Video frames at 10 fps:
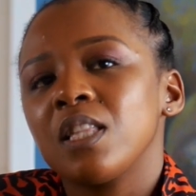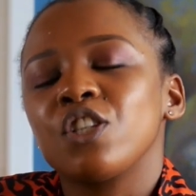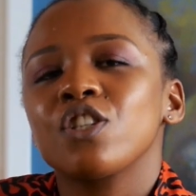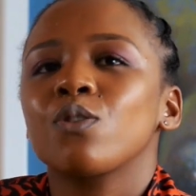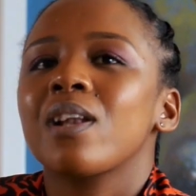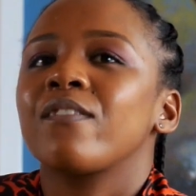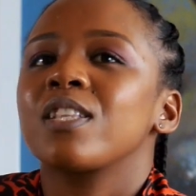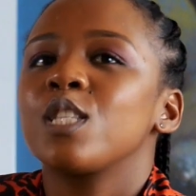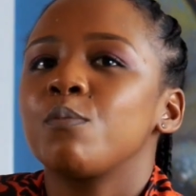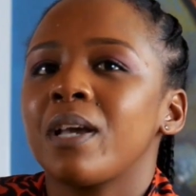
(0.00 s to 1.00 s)
They just don't have
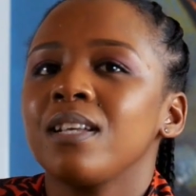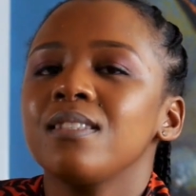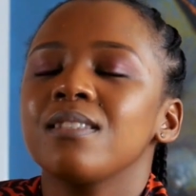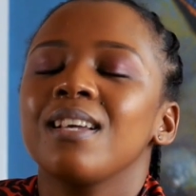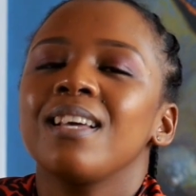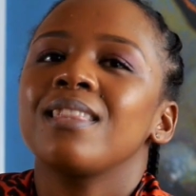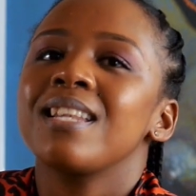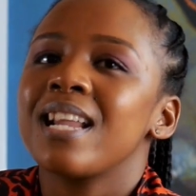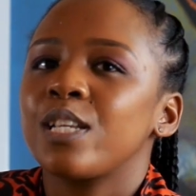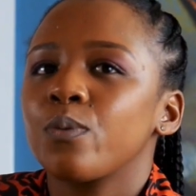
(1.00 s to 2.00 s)
the space,
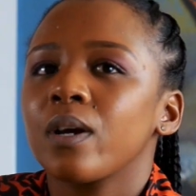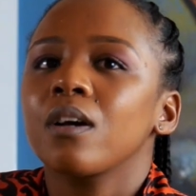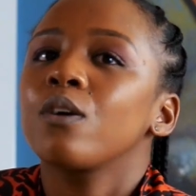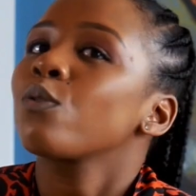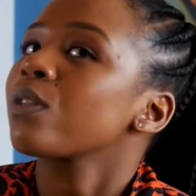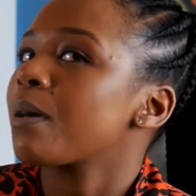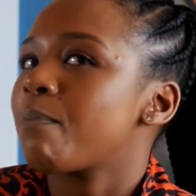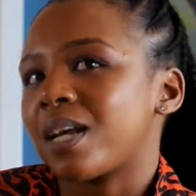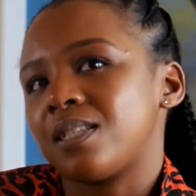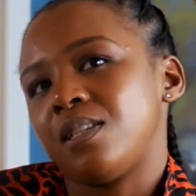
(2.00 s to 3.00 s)
the network, or the
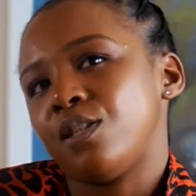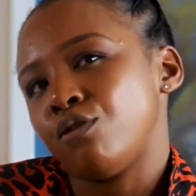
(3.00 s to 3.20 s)
capacity